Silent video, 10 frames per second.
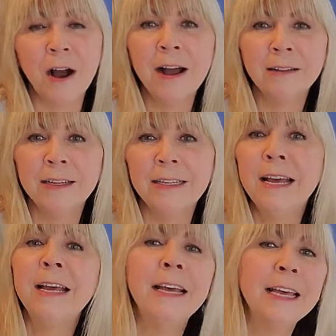Island
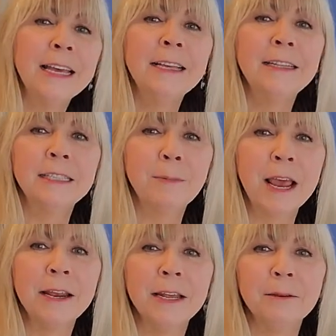in this
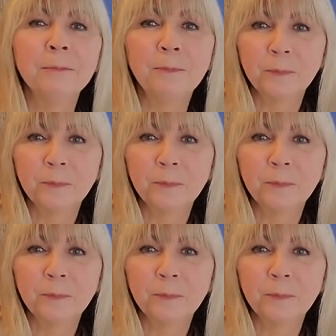painting.